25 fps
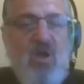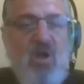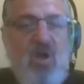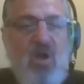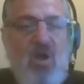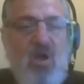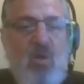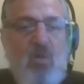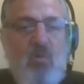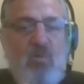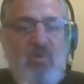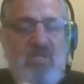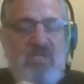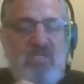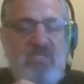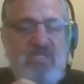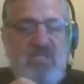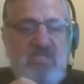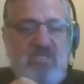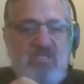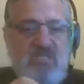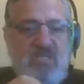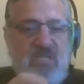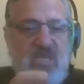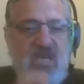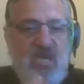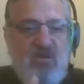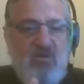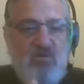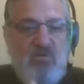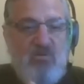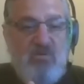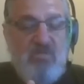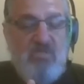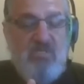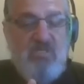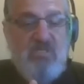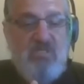only sees the
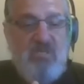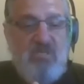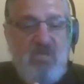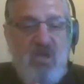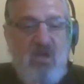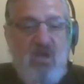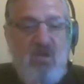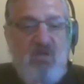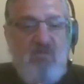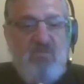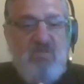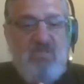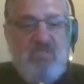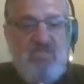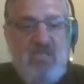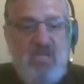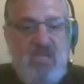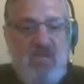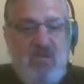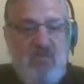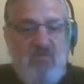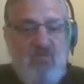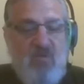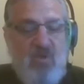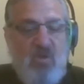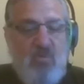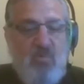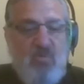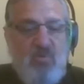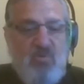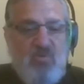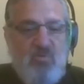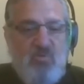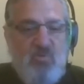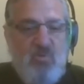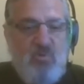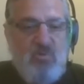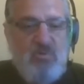characteristics of the SAN volume
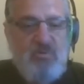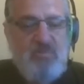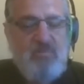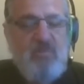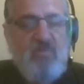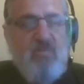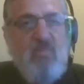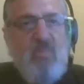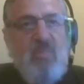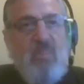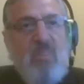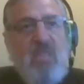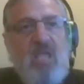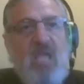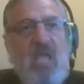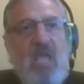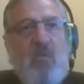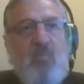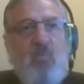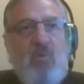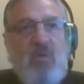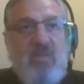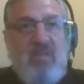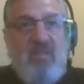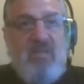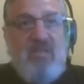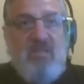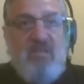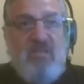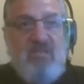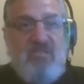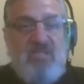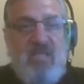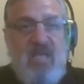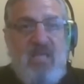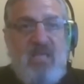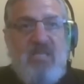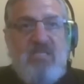controller. And what it does
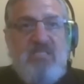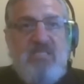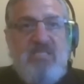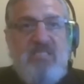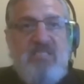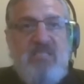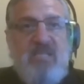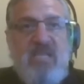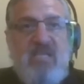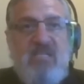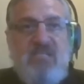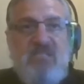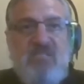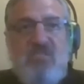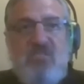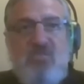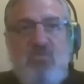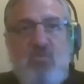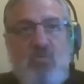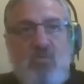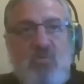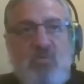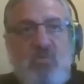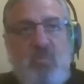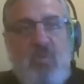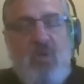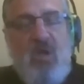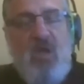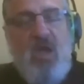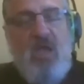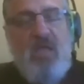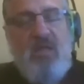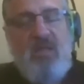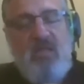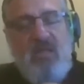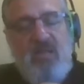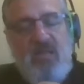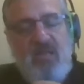then is it takes the storage
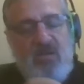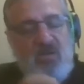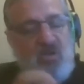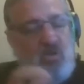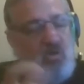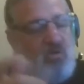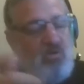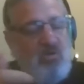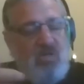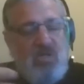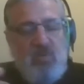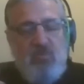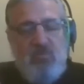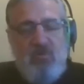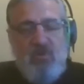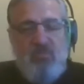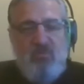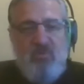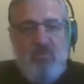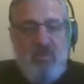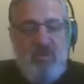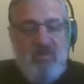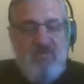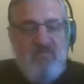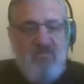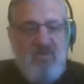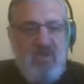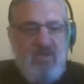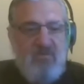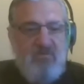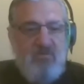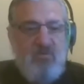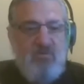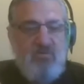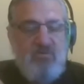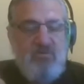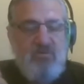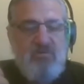behind it, and currently we're up to about
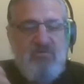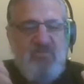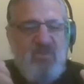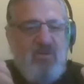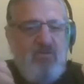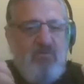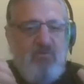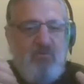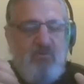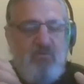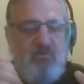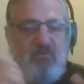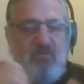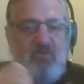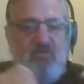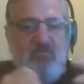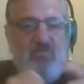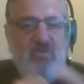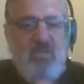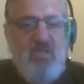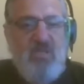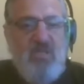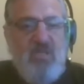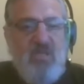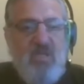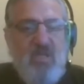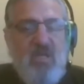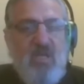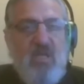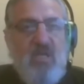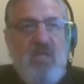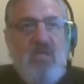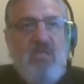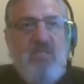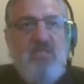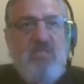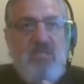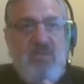500, 550
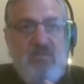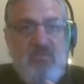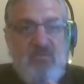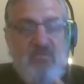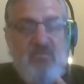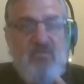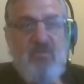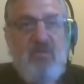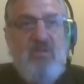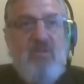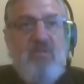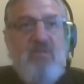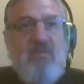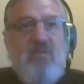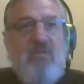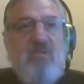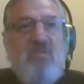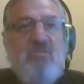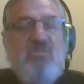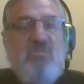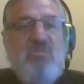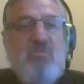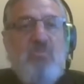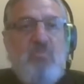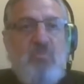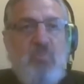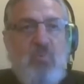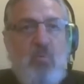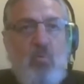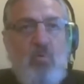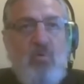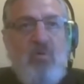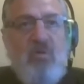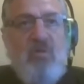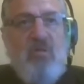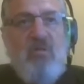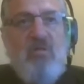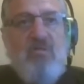different
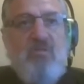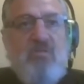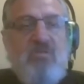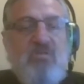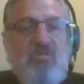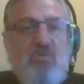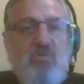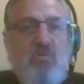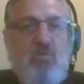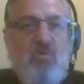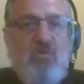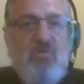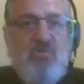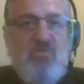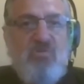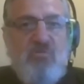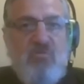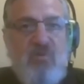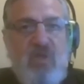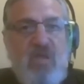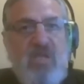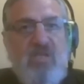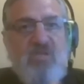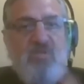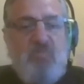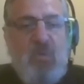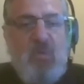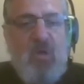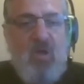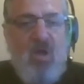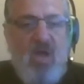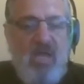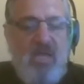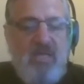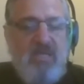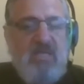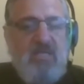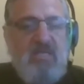supported storage arrays
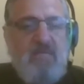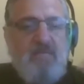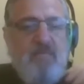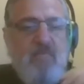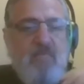behind it,